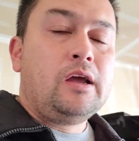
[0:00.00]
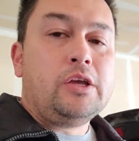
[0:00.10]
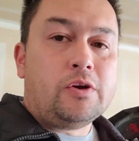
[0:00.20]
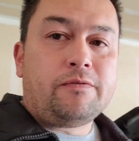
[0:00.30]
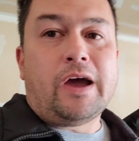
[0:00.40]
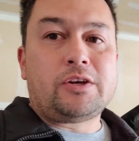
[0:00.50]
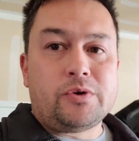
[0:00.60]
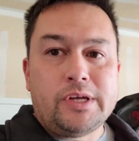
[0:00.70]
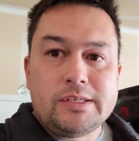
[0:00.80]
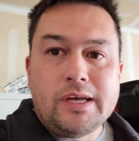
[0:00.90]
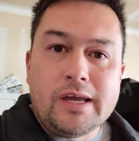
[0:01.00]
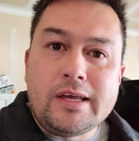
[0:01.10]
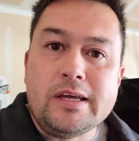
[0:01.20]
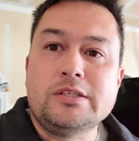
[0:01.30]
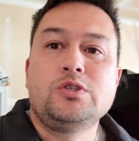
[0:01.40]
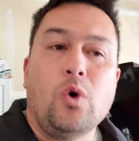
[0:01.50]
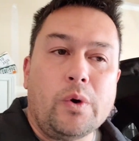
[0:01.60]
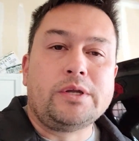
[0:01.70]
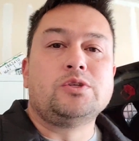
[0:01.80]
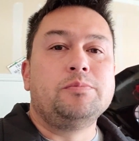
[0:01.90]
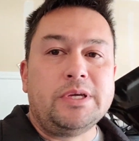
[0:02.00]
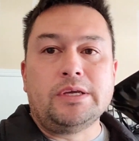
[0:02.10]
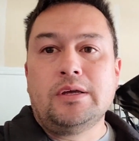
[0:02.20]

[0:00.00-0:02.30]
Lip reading: your factory intake is going to be